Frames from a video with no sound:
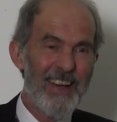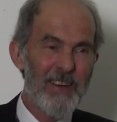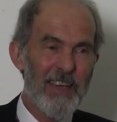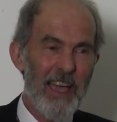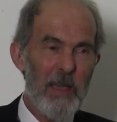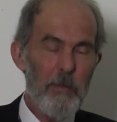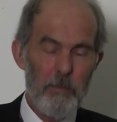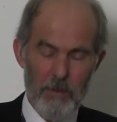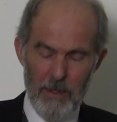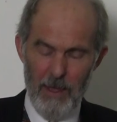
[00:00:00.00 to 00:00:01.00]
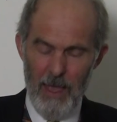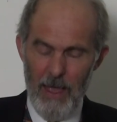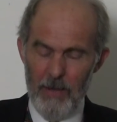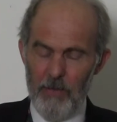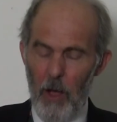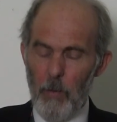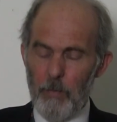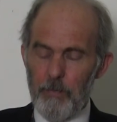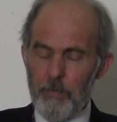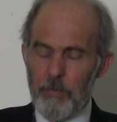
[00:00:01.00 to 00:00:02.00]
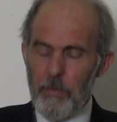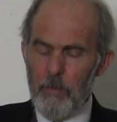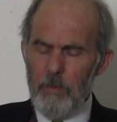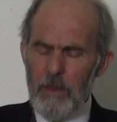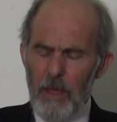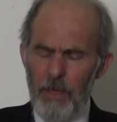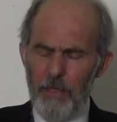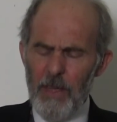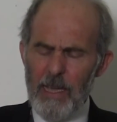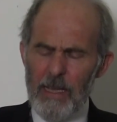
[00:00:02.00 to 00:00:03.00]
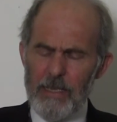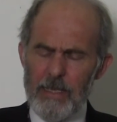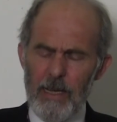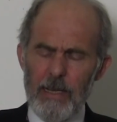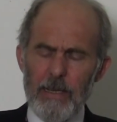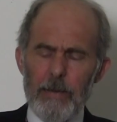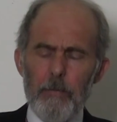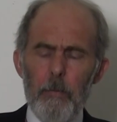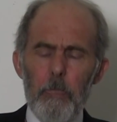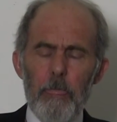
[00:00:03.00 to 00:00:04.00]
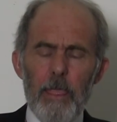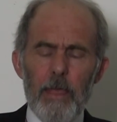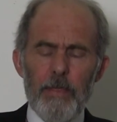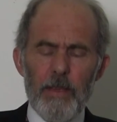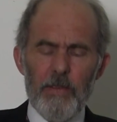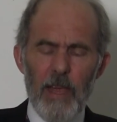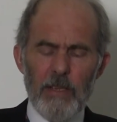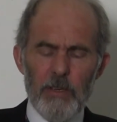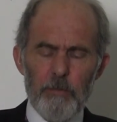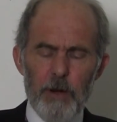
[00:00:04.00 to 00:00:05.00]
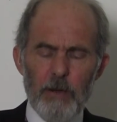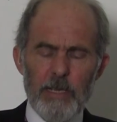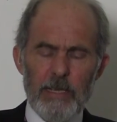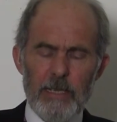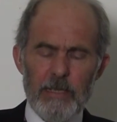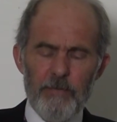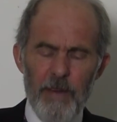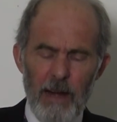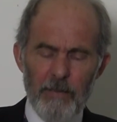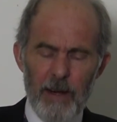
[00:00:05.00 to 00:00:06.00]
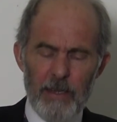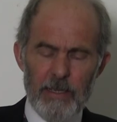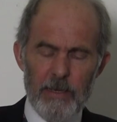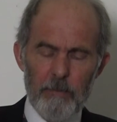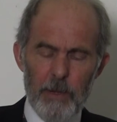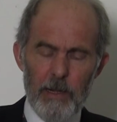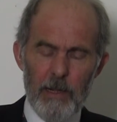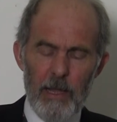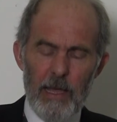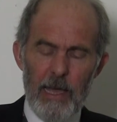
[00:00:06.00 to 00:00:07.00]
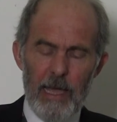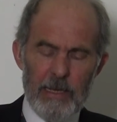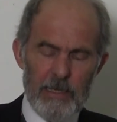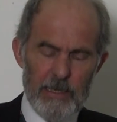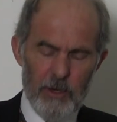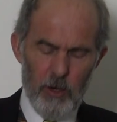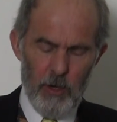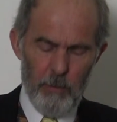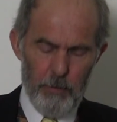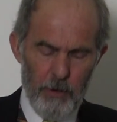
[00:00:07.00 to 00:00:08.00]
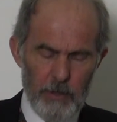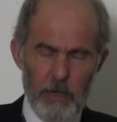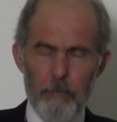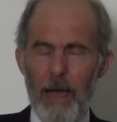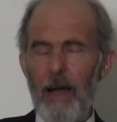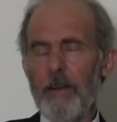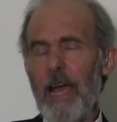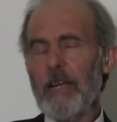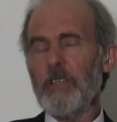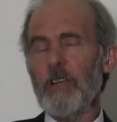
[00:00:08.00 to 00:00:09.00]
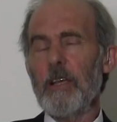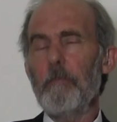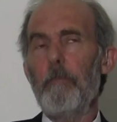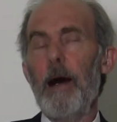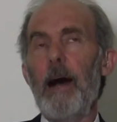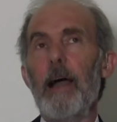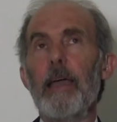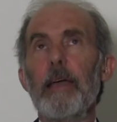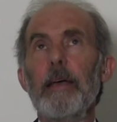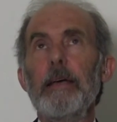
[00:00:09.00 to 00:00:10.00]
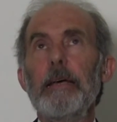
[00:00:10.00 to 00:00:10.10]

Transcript: Okay? So the thing is that the ascension process is very, very simple. It's brought about actually by